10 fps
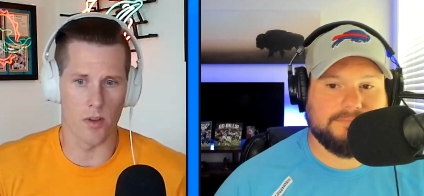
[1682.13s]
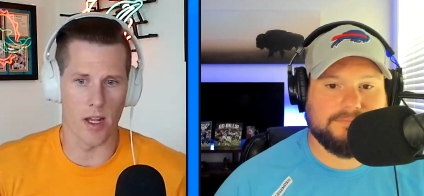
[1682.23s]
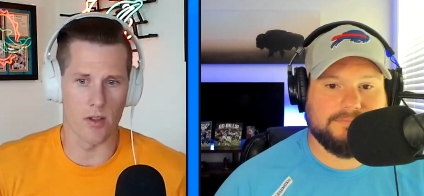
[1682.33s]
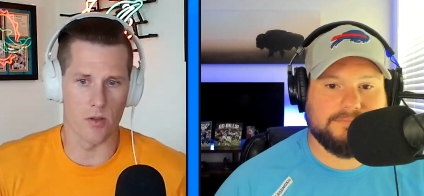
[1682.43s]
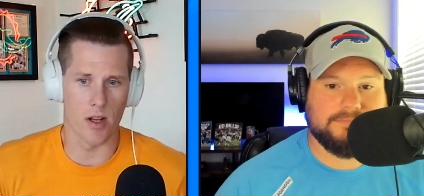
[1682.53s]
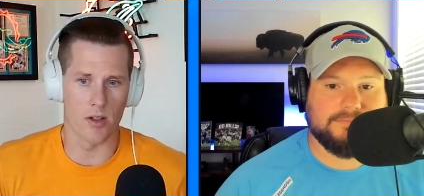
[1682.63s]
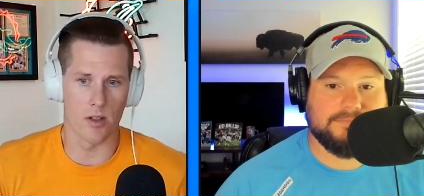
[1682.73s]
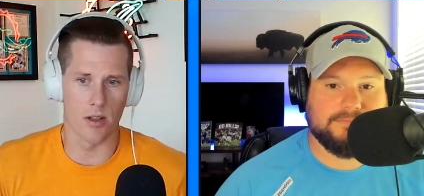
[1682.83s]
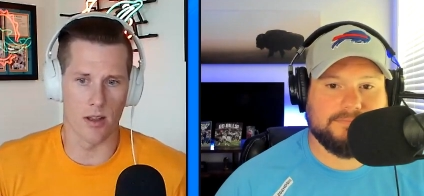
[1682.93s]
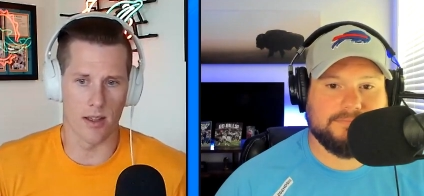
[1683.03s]
Speaker 1: that stretch.
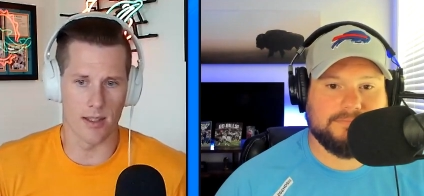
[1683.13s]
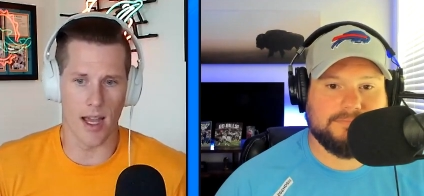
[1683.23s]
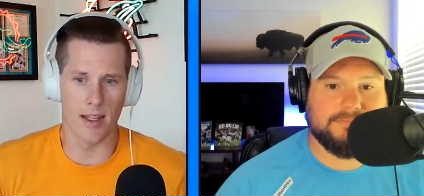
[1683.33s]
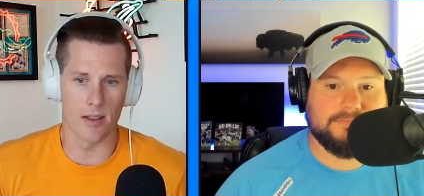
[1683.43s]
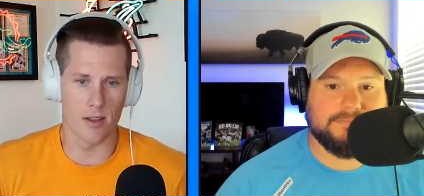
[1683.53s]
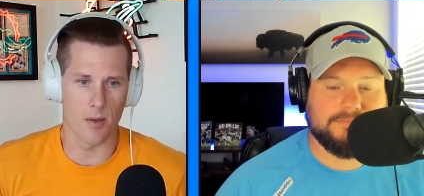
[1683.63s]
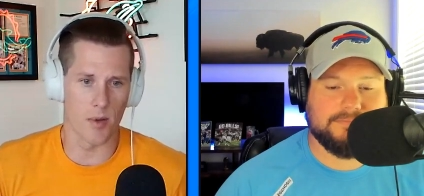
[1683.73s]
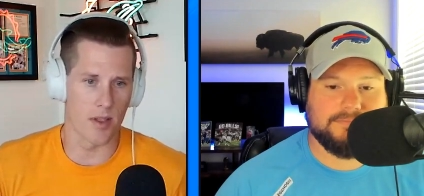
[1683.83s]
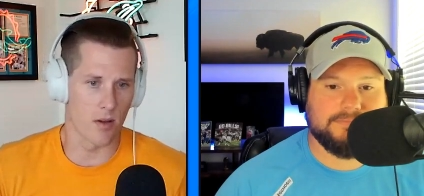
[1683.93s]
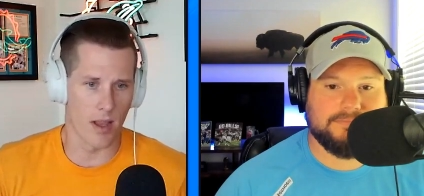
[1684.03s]
And the Titans, up
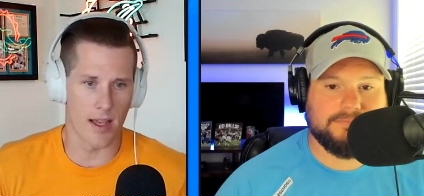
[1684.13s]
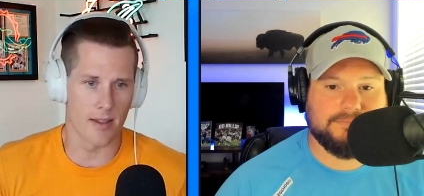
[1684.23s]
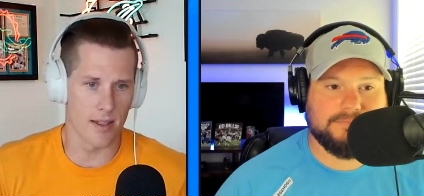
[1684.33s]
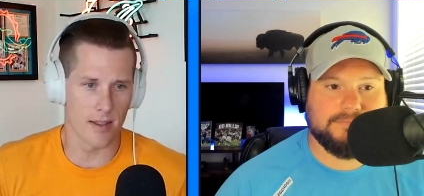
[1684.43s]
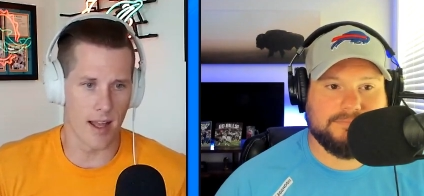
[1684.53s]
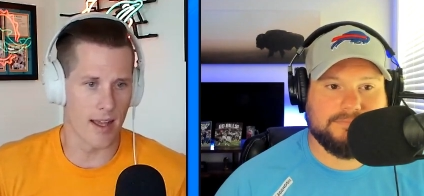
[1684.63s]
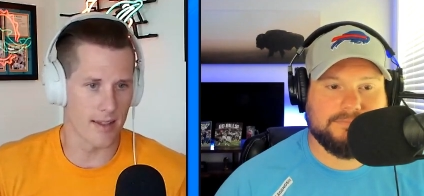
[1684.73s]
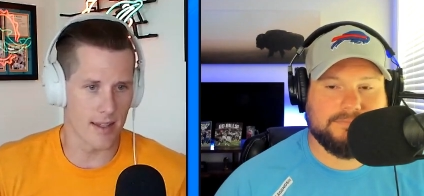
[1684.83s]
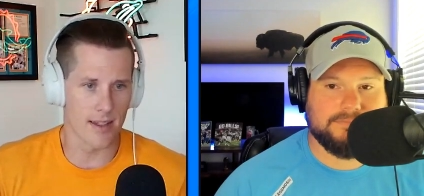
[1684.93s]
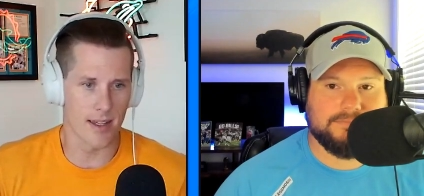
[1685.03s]
until last season, had
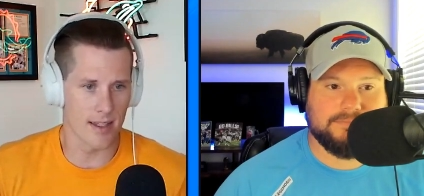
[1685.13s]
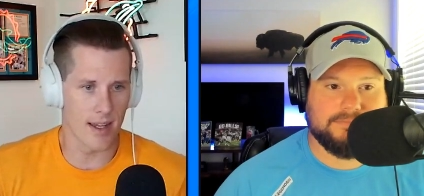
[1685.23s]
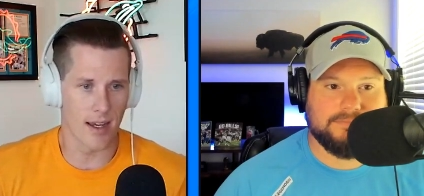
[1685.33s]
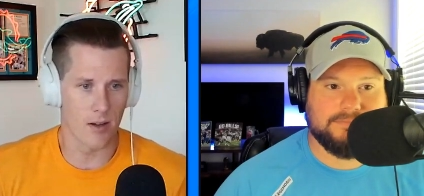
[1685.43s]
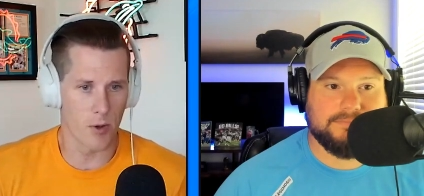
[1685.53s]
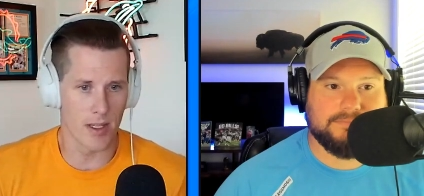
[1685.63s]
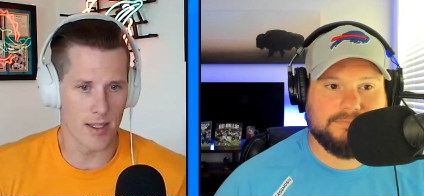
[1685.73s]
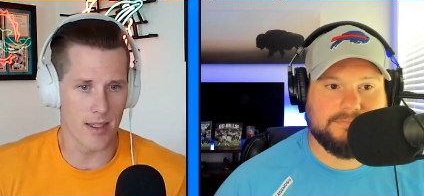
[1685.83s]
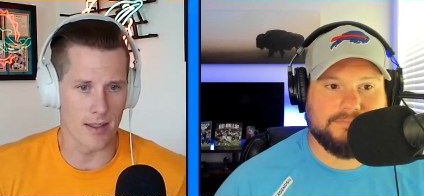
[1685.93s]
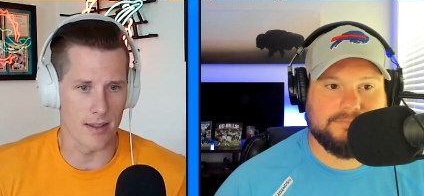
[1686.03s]
six consecutive winning
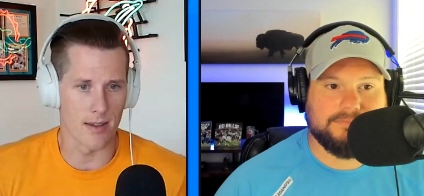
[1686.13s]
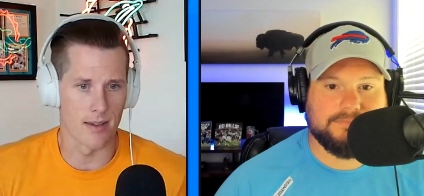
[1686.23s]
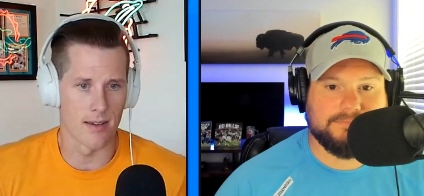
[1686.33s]
seasons.